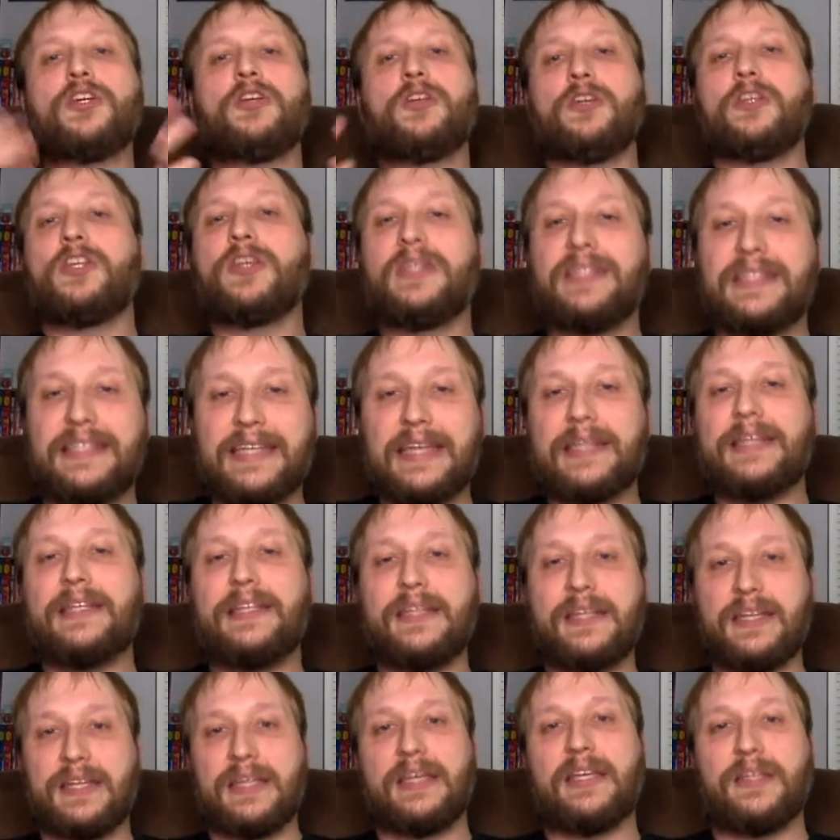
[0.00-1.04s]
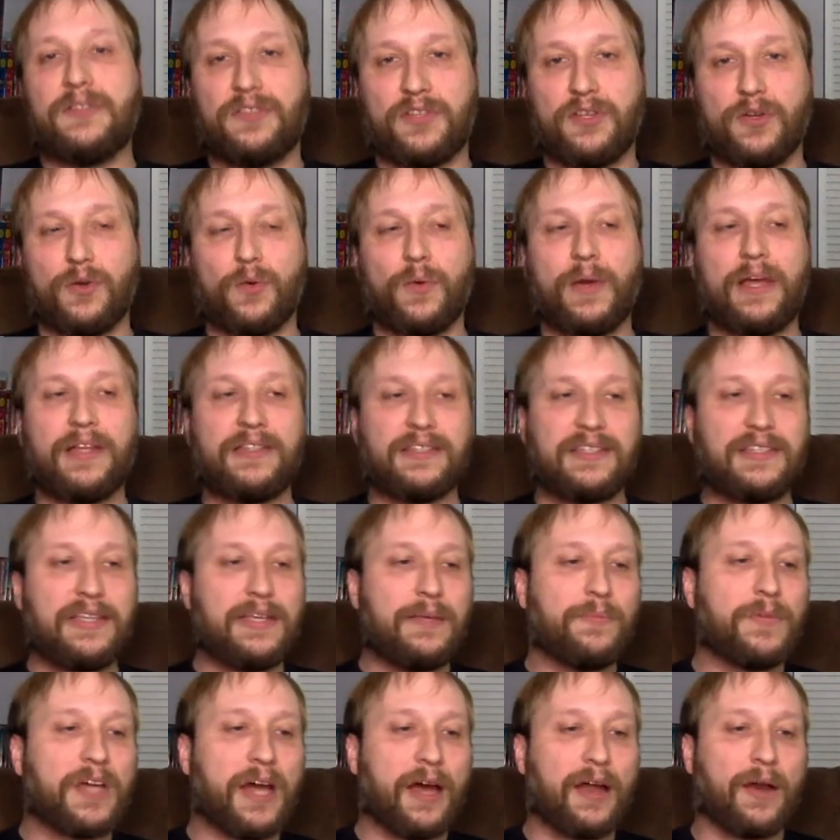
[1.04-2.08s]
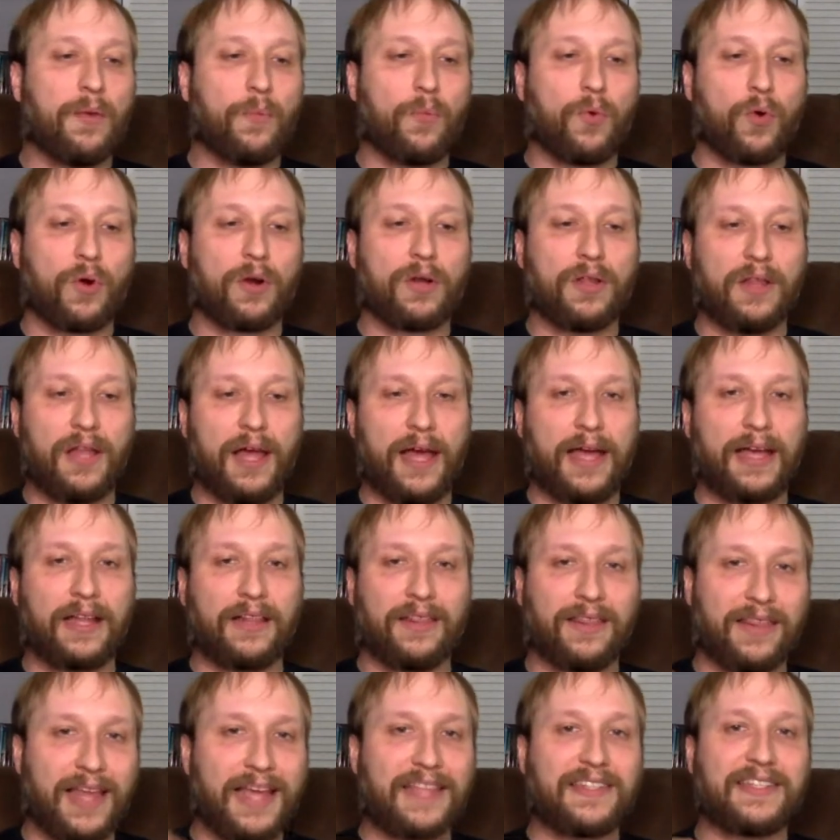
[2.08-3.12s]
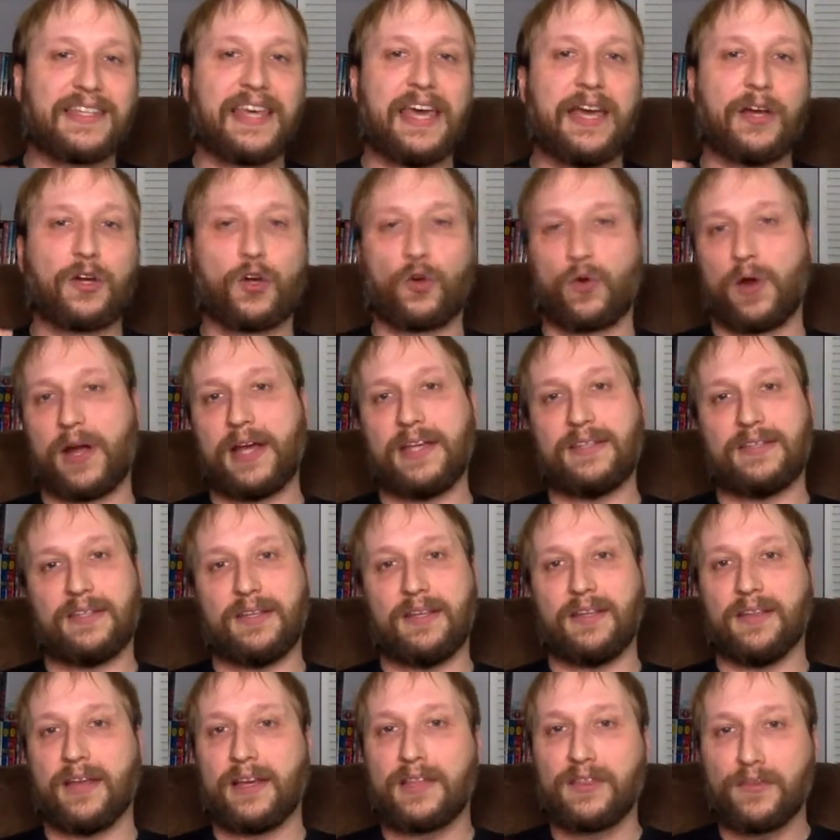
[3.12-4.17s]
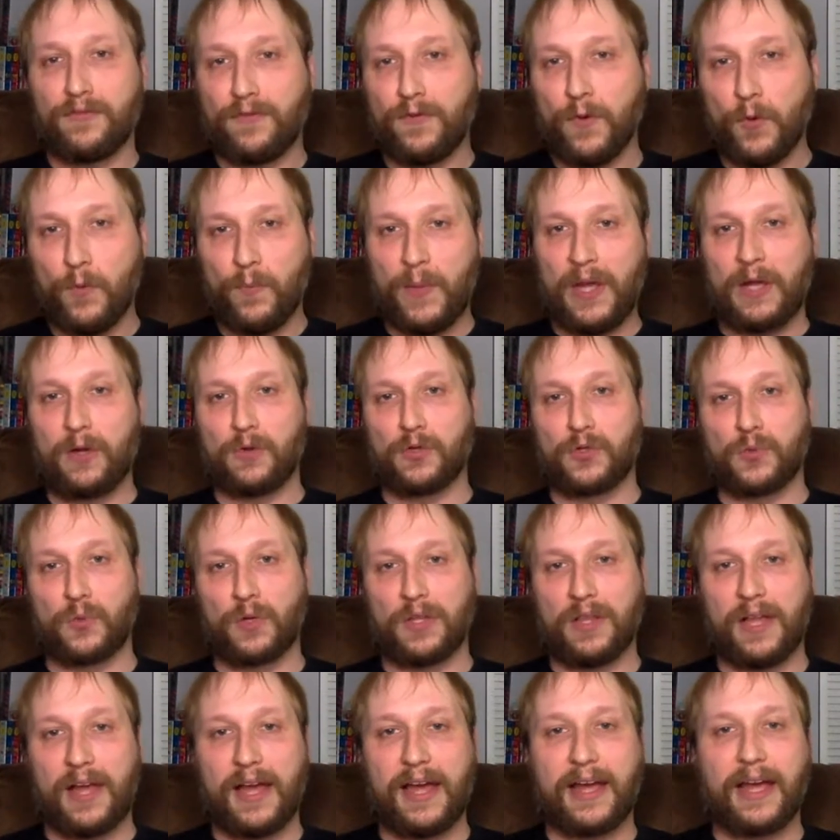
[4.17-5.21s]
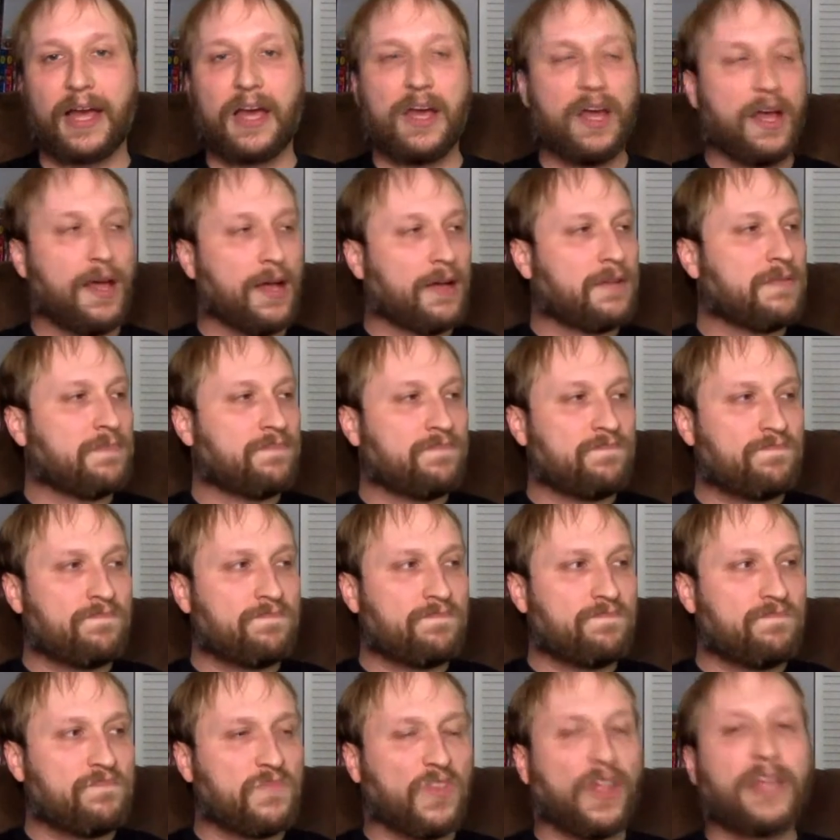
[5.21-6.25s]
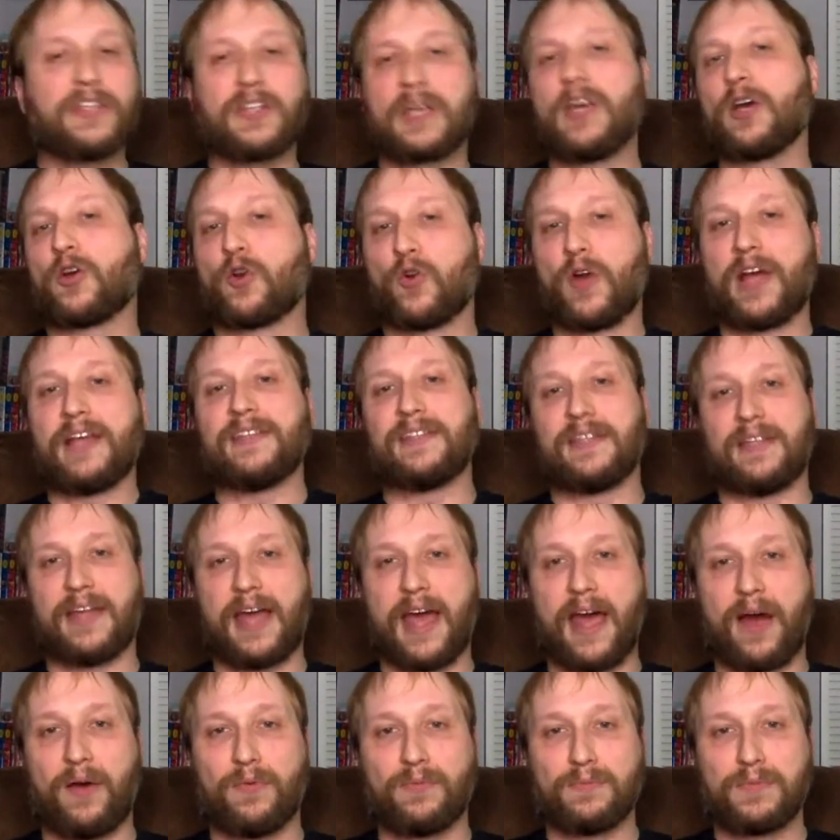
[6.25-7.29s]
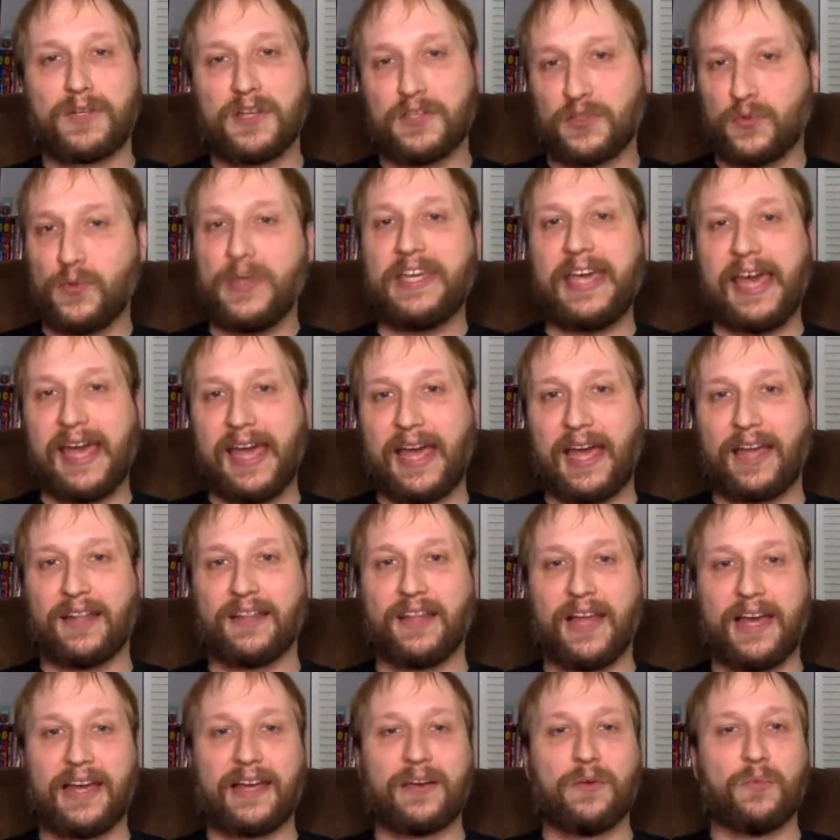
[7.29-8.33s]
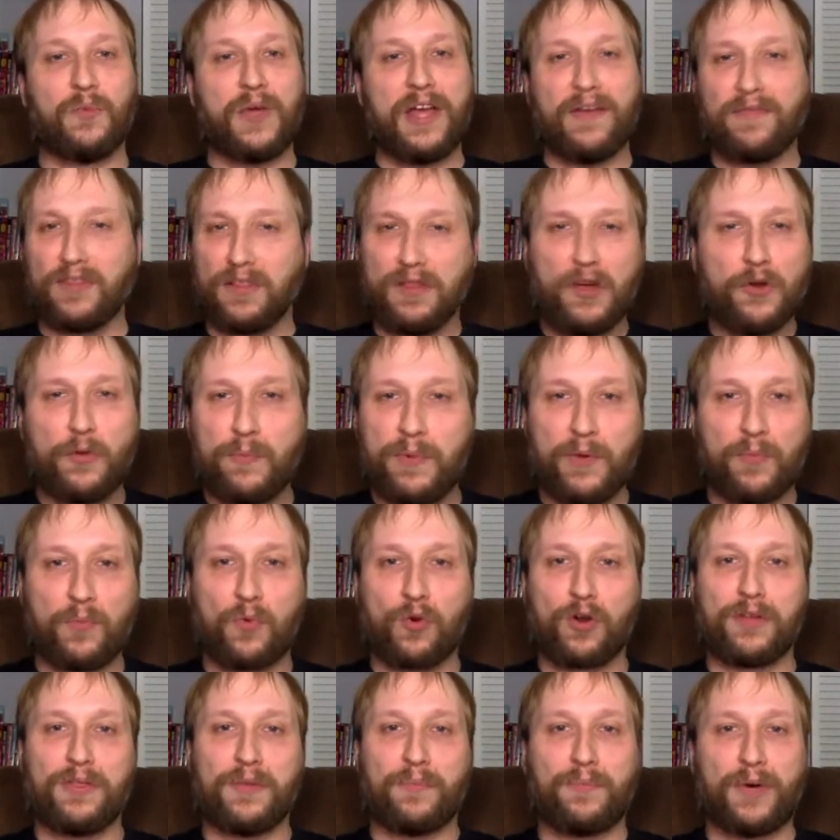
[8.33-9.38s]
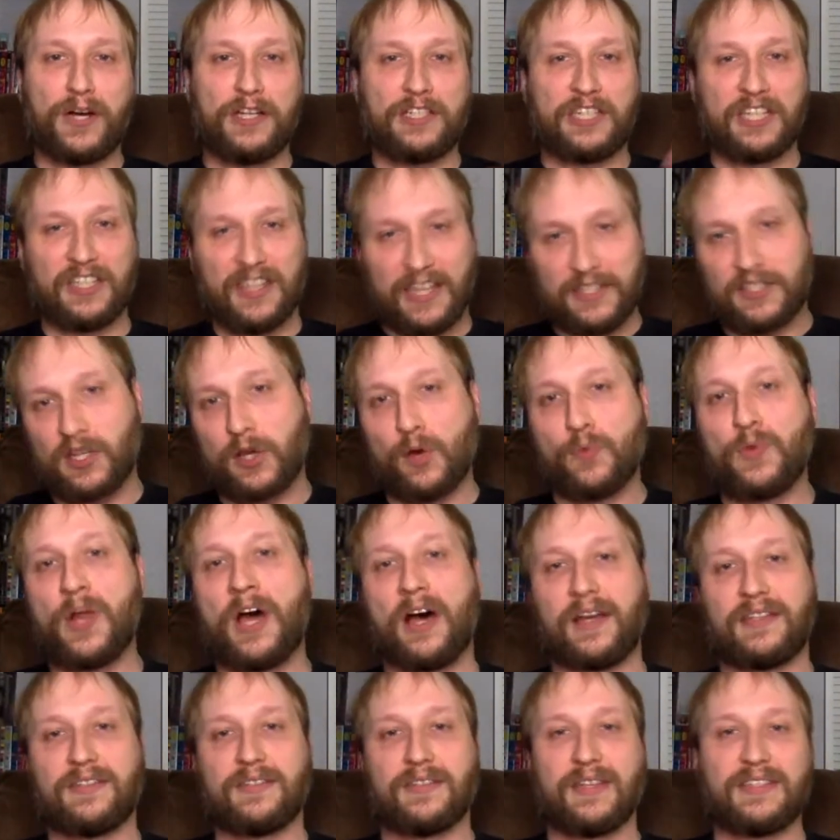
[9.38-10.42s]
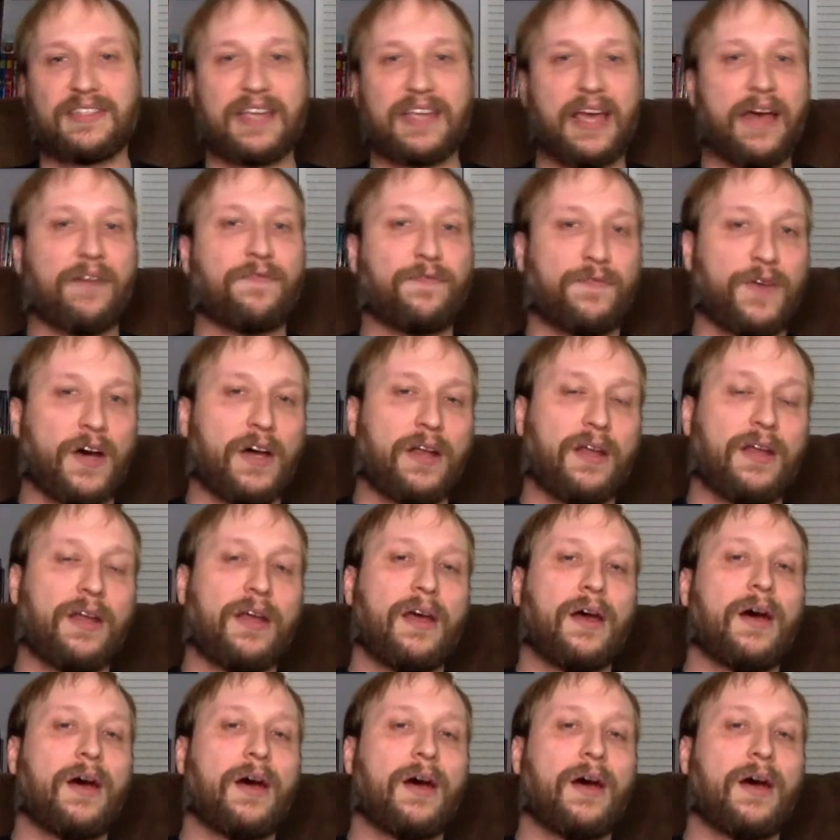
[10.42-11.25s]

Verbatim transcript: You didn't need to. It seemed kind of more like, let's get crazy. Like the filmmakers were like, let's get crazy now because we can. Like, we have a little bit more on the budget. Let's go nuts. Let's have fun.